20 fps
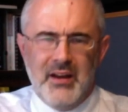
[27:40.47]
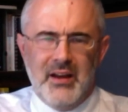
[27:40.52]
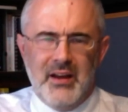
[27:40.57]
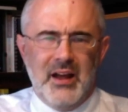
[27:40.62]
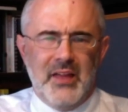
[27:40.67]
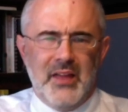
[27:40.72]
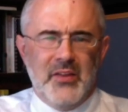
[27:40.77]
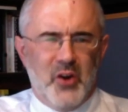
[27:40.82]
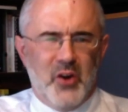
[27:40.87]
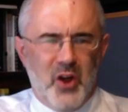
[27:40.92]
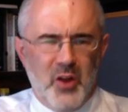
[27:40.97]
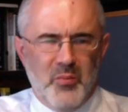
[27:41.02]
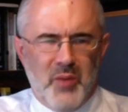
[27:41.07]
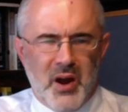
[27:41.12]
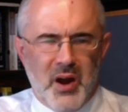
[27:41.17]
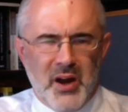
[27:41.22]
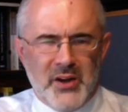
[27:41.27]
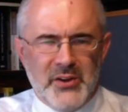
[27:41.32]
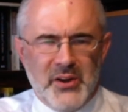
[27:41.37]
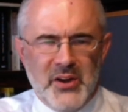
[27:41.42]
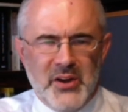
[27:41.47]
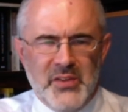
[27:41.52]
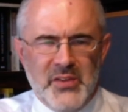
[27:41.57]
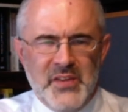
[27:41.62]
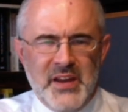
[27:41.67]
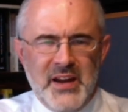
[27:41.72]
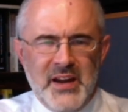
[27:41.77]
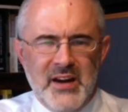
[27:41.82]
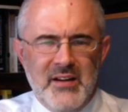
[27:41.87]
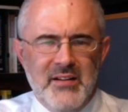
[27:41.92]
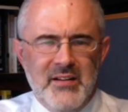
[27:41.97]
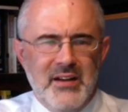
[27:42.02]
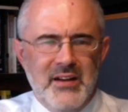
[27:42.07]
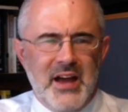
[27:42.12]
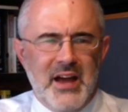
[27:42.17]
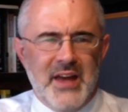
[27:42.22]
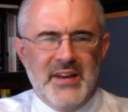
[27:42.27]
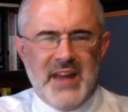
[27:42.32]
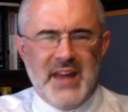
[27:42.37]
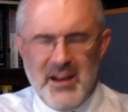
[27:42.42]
And they're all marked out there.
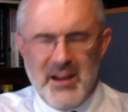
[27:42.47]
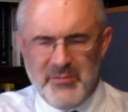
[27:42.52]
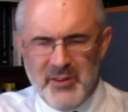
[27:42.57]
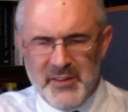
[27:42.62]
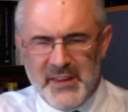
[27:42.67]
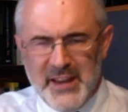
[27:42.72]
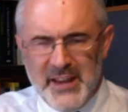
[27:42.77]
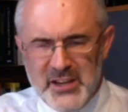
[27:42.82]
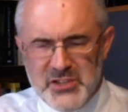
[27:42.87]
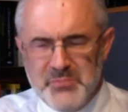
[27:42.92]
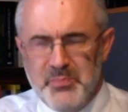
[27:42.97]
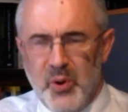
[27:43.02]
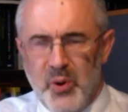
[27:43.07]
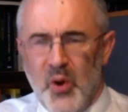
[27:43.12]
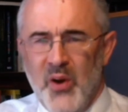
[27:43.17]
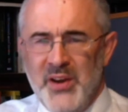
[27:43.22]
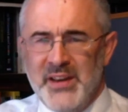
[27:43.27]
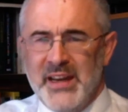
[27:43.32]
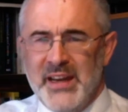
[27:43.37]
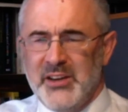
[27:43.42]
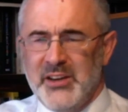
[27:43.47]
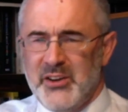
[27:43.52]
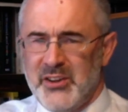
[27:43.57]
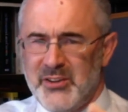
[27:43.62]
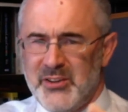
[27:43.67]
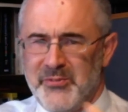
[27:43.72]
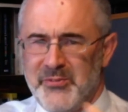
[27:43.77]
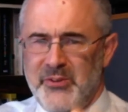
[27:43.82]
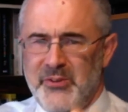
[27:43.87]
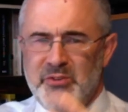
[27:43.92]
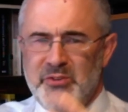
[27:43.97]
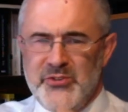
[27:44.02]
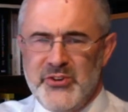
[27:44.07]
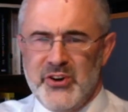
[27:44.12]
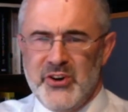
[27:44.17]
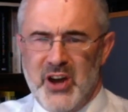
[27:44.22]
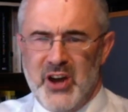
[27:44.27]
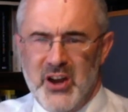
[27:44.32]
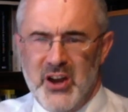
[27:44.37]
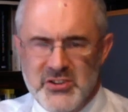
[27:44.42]
And everything is pointing to the
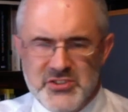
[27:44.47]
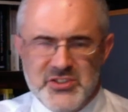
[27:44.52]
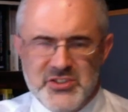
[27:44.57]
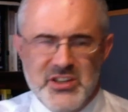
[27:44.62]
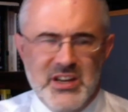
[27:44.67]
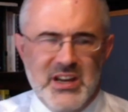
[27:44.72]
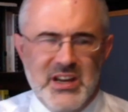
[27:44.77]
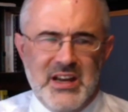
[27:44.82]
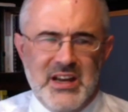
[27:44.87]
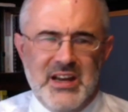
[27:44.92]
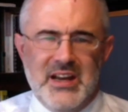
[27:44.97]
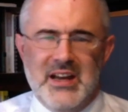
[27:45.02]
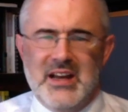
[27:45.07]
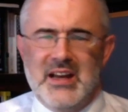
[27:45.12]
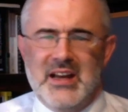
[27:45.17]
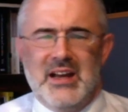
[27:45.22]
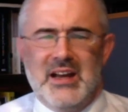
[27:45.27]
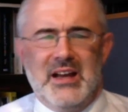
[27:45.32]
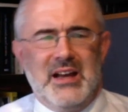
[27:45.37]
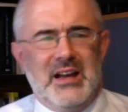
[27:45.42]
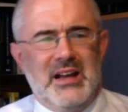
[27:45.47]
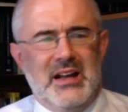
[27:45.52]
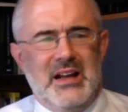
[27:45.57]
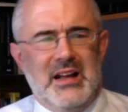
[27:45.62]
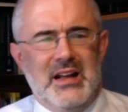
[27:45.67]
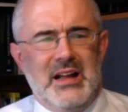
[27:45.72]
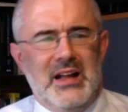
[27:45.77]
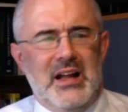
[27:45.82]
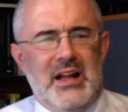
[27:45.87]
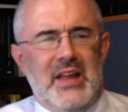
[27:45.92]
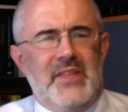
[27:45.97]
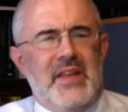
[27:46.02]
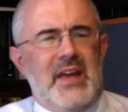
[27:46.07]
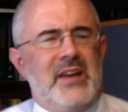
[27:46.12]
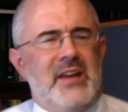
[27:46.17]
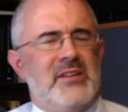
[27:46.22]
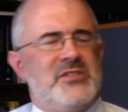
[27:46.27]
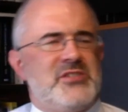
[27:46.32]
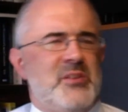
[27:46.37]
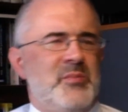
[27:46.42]
future house. And
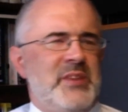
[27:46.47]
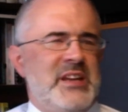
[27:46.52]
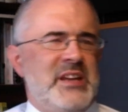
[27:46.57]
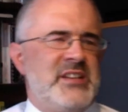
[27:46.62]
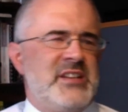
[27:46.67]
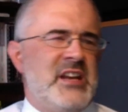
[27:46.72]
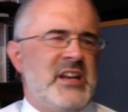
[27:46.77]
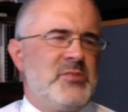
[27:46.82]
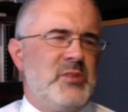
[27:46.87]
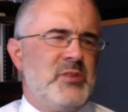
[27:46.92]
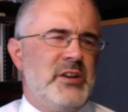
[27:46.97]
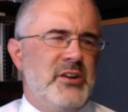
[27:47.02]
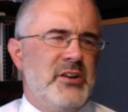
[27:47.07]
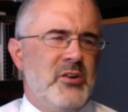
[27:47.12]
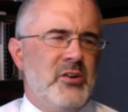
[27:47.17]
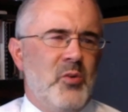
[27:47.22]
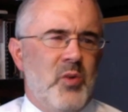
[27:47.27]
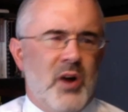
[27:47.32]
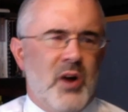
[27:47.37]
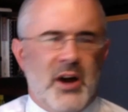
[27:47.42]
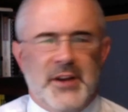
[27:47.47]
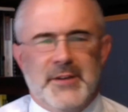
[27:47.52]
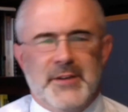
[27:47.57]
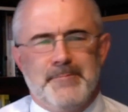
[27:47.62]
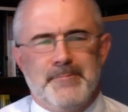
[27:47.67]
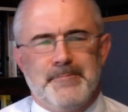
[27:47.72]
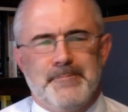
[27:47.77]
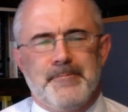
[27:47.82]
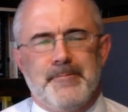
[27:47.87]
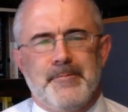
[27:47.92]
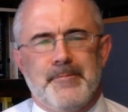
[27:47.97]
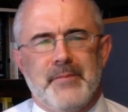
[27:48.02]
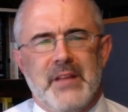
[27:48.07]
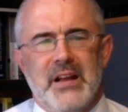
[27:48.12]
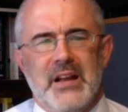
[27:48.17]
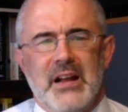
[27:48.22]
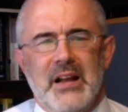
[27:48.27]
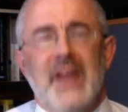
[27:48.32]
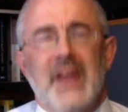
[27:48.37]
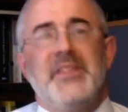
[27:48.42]
then somebody says, well, you know what?
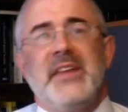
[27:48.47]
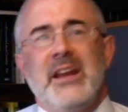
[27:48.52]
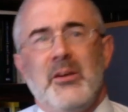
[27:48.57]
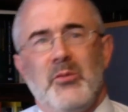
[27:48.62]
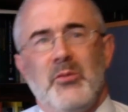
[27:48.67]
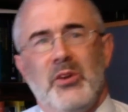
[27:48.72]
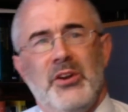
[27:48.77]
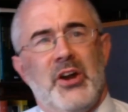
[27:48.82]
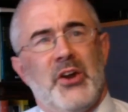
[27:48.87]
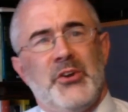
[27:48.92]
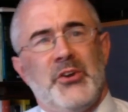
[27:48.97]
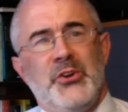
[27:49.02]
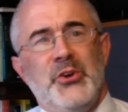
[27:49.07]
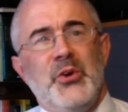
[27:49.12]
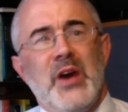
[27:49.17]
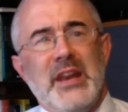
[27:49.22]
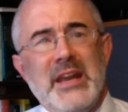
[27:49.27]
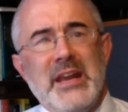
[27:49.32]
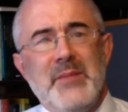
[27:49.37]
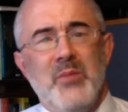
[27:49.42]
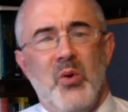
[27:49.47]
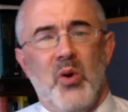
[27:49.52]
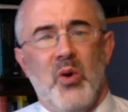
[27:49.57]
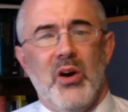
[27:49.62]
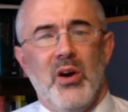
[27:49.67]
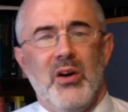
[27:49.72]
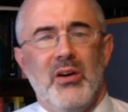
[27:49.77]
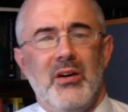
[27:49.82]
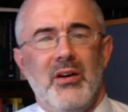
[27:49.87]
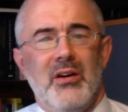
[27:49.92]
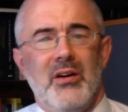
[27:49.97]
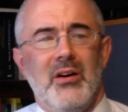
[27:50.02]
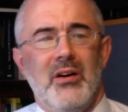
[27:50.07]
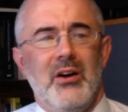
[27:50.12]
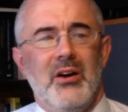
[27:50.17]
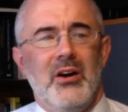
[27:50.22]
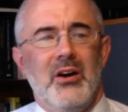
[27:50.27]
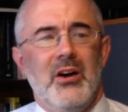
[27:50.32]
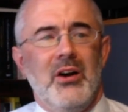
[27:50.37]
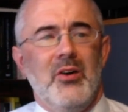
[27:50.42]
I think we'll not do any more.
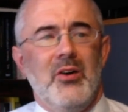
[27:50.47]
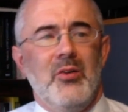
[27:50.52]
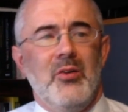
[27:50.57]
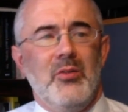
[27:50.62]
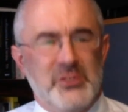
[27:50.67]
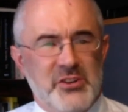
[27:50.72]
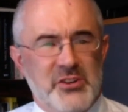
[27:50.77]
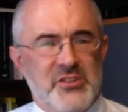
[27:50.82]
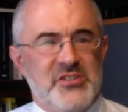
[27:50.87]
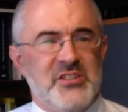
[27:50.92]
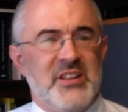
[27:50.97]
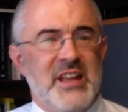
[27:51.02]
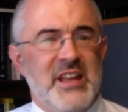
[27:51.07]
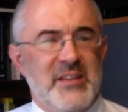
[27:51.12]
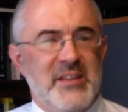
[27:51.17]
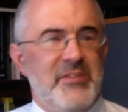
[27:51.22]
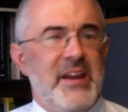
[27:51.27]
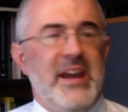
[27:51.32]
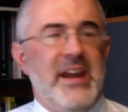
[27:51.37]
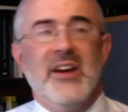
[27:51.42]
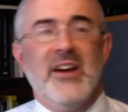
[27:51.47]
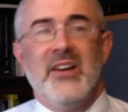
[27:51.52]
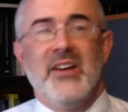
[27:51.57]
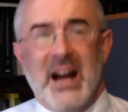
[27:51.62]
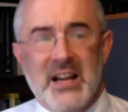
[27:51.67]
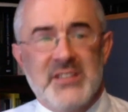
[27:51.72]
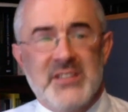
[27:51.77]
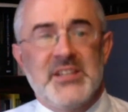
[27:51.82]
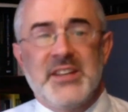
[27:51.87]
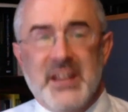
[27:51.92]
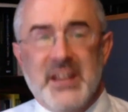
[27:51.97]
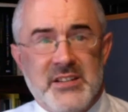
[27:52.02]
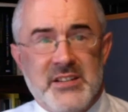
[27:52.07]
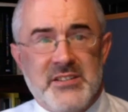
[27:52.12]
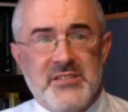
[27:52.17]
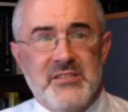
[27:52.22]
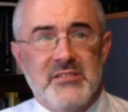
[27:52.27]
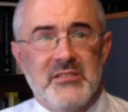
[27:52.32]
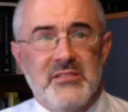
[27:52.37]
We'll just live here as it is.